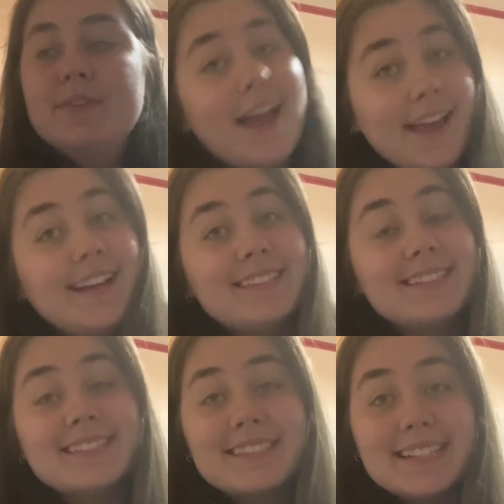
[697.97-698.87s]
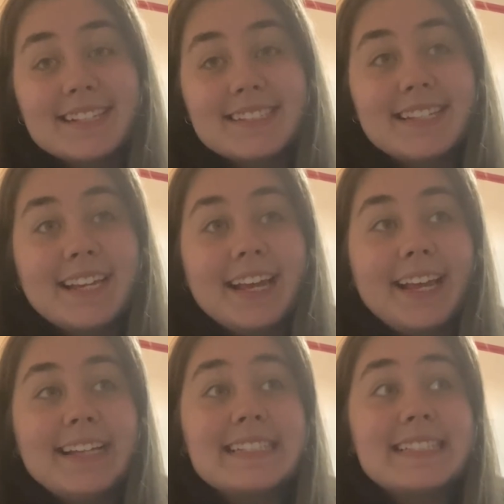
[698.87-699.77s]
I hit
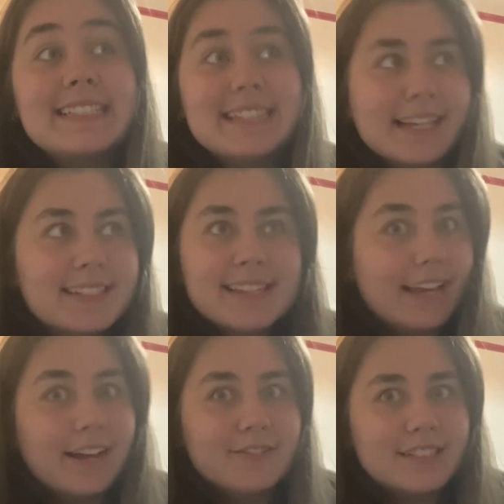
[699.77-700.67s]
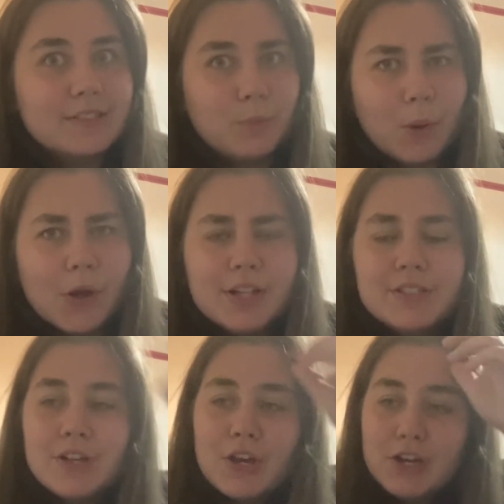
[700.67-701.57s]
66,000
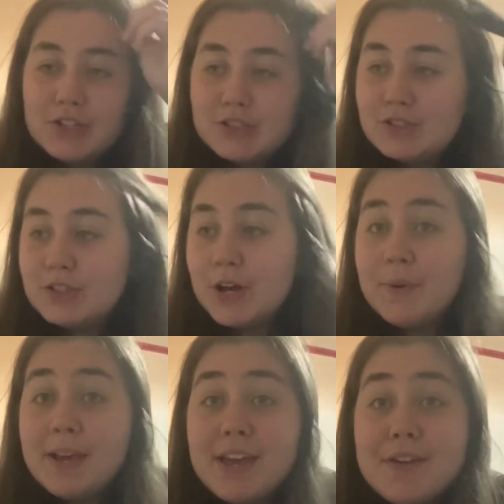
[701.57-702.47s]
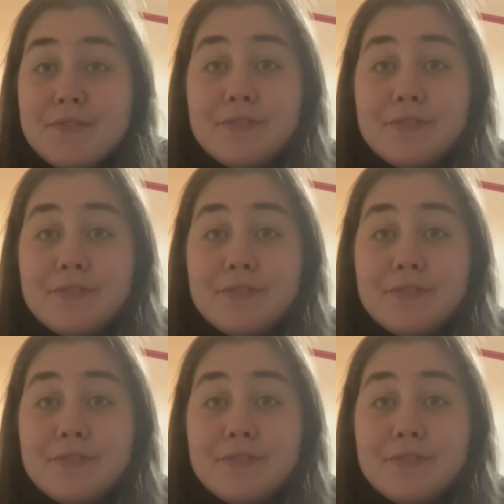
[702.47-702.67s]
words. So if